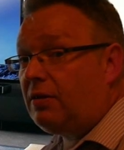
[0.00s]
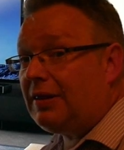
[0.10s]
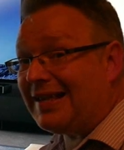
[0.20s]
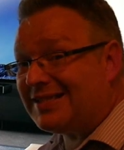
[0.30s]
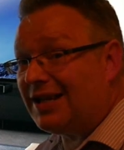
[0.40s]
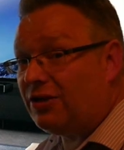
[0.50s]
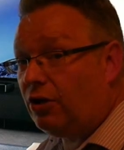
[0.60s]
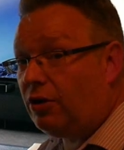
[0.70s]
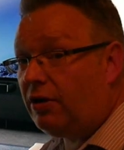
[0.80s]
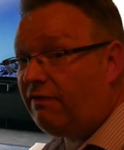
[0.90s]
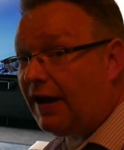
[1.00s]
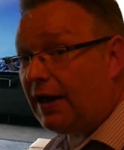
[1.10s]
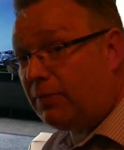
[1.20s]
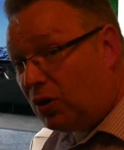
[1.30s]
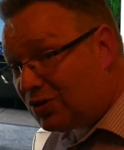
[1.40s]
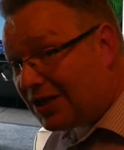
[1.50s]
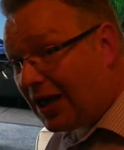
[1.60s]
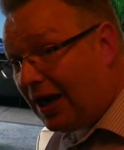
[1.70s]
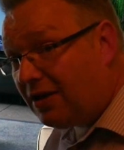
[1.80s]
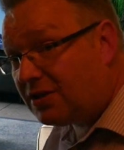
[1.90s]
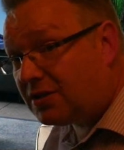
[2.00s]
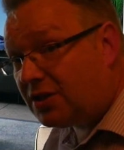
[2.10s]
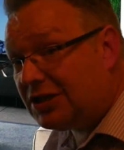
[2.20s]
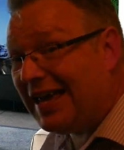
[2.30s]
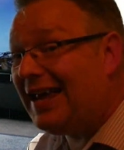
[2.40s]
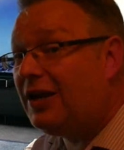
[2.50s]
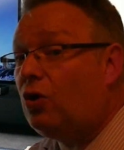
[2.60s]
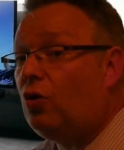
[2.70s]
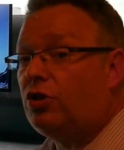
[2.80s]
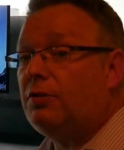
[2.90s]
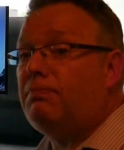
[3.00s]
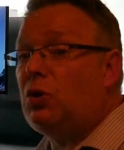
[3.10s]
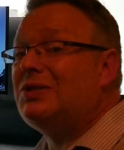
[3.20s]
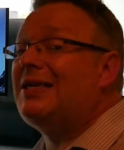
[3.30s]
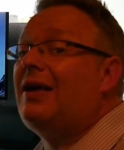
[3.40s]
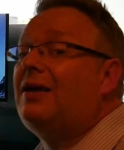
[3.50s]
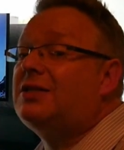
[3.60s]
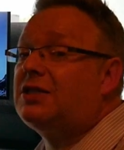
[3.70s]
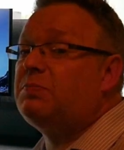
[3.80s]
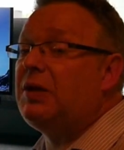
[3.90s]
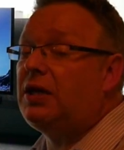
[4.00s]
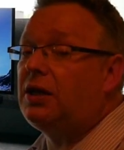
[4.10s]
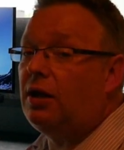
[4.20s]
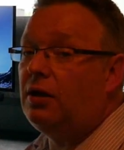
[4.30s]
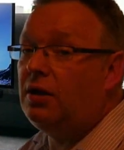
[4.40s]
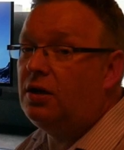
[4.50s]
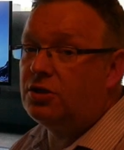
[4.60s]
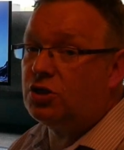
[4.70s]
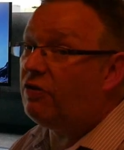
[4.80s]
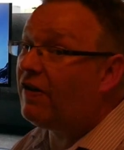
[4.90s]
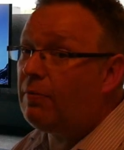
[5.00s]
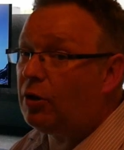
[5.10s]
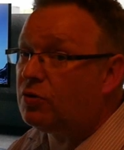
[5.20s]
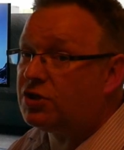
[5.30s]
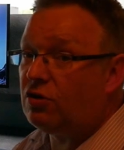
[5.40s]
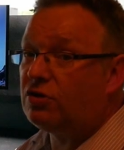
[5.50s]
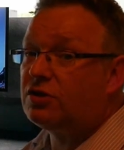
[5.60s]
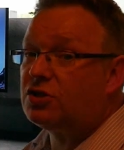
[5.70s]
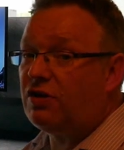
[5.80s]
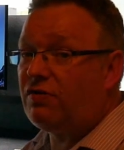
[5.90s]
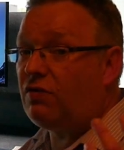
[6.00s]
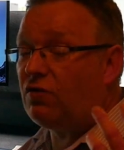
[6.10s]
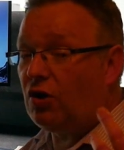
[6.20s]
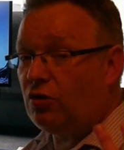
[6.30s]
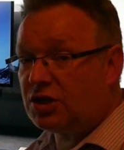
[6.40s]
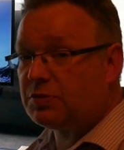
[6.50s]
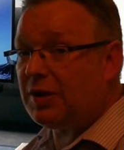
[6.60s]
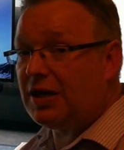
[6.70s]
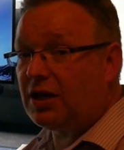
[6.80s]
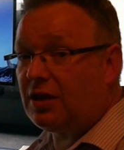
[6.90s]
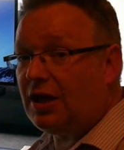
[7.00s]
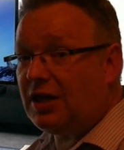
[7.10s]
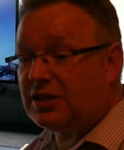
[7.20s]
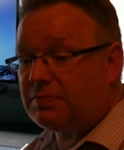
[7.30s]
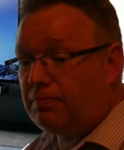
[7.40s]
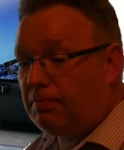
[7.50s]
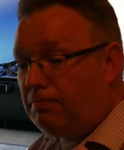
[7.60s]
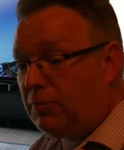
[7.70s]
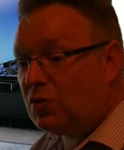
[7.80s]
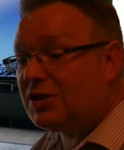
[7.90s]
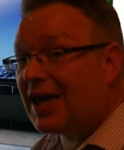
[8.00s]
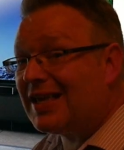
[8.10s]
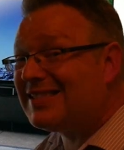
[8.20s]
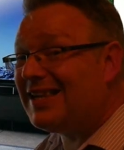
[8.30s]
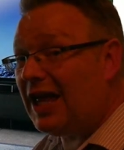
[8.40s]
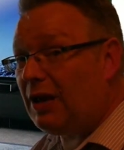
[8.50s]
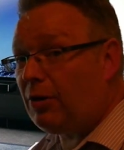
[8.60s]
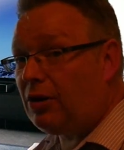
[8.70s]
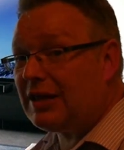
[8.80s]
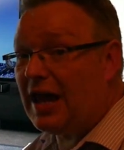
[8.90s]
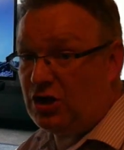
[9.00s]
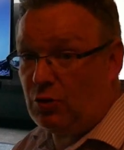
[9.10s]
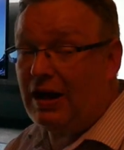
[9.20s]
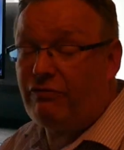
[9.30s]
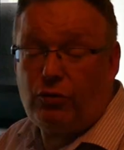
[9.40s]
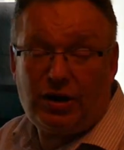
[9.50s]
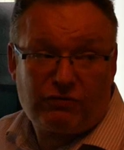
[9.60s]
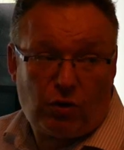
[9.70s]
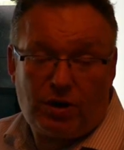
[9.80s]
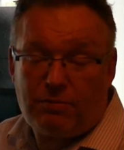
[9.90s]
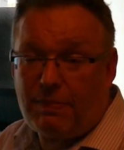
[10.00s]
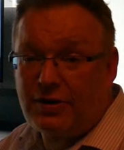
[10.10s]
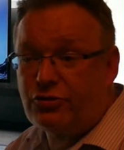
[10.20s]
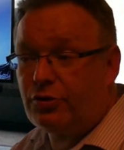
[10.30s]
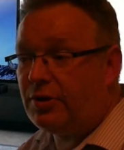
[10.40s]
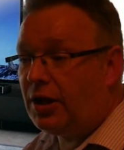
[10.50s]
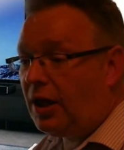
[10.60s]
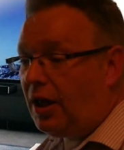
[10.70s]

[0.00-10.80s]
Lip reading: that signal via MusicCast to any other MusicCast speaker. It's not via Bluetooth, so if you've got another speaker that is MusicCast enabled, I do have one, I've got one in my bedroom.